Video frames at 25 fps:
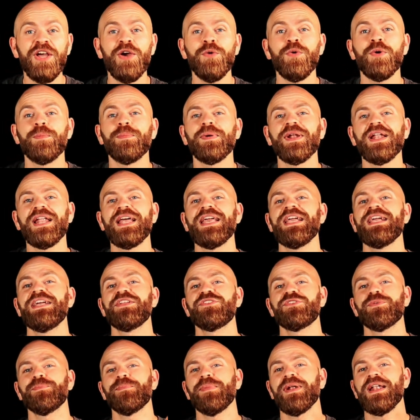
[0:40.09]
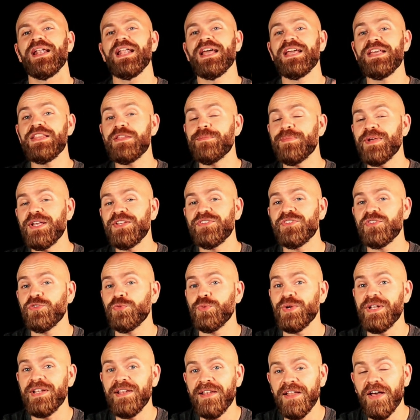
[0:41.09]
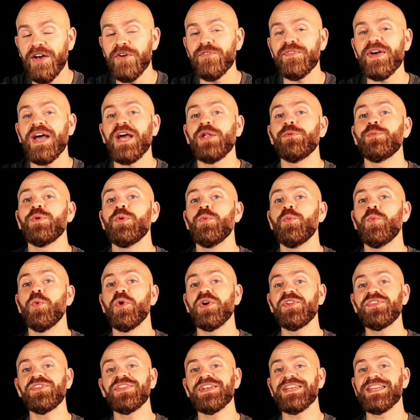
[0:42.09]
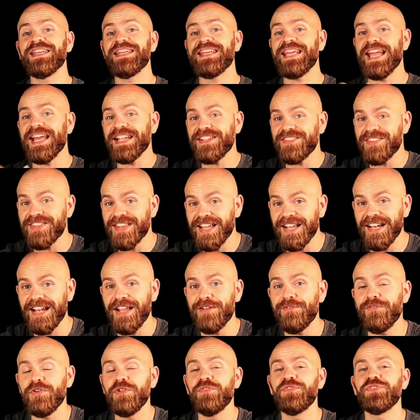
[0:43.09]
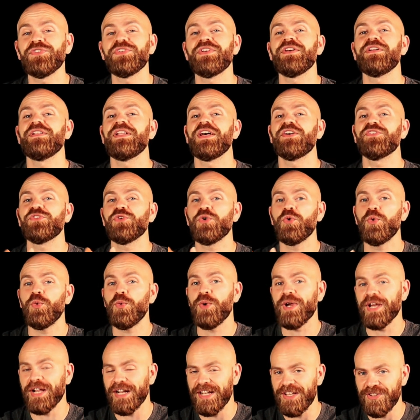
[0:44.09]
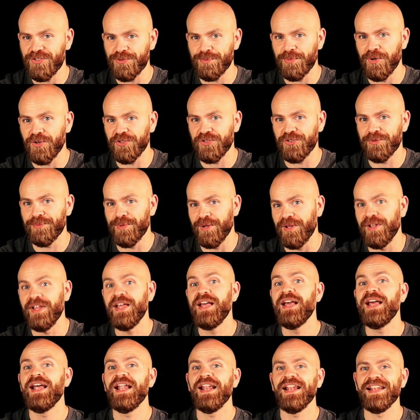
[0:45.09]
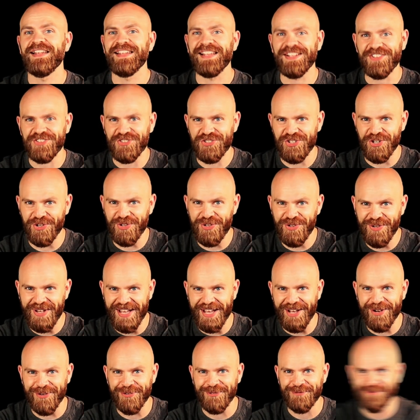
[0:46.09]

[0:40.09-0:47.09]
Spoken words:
we're playing it to play the pieces we love, and we want to get to that level of skill as quickly as possible. Let's show you how.